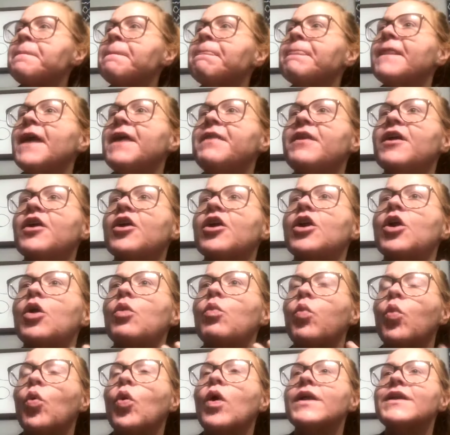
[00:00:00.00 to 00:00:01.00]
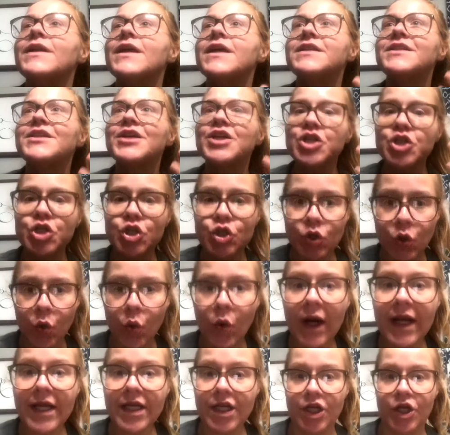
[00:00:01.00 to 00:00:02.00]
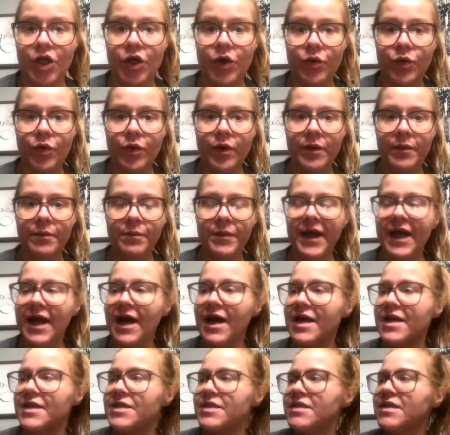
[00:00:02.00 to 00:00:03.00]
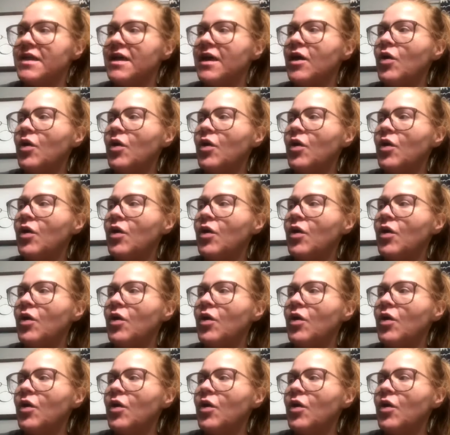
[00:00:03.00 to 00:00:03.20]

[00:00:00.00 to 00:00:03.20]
and they're gonna want to join you because